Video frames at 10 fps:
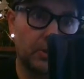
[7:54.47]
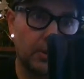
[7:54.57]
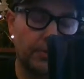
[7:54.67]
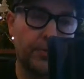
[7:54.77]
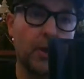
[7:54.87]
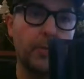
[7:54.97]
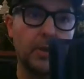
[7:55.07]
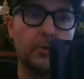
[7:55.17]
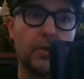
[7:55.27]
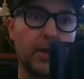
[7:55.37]
confirming
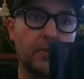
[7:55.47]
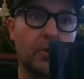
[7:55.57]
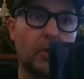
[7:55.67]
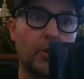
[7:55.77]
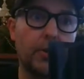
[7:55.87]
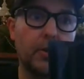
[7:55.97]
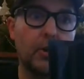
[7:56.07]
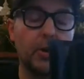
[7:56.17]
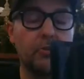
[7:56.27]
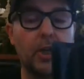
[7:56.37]
the address on
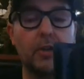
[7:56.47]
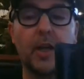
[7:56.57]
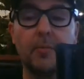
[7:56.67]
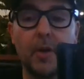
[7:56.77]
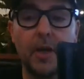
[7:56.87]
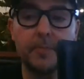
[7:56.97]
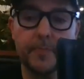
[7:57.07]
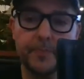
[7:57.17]
on a channel like mine